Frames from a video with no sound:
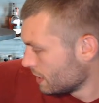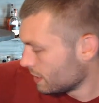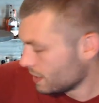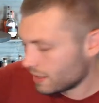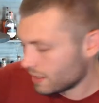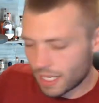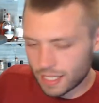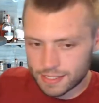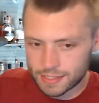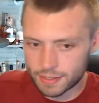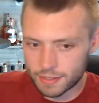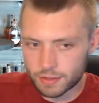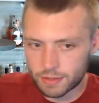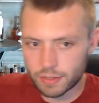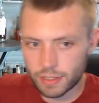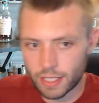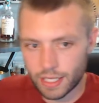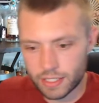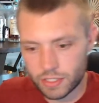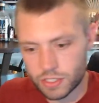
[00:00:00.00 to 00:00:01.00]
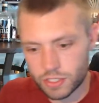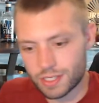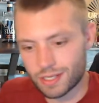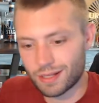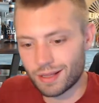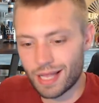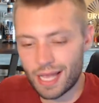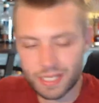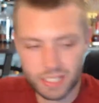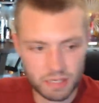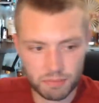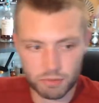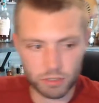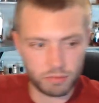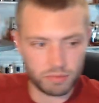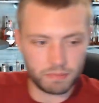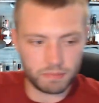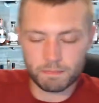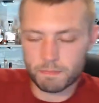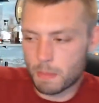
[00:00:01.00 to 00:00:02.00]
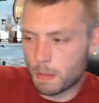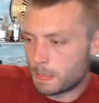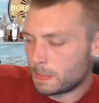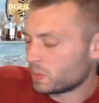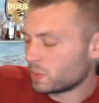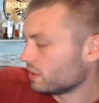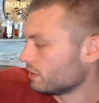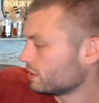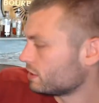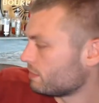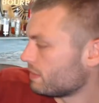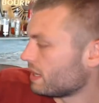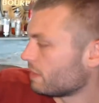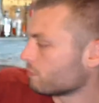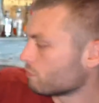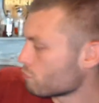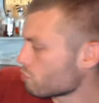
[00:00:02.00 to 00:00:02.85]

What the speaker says: That's literally like just a classic bourbon. to me.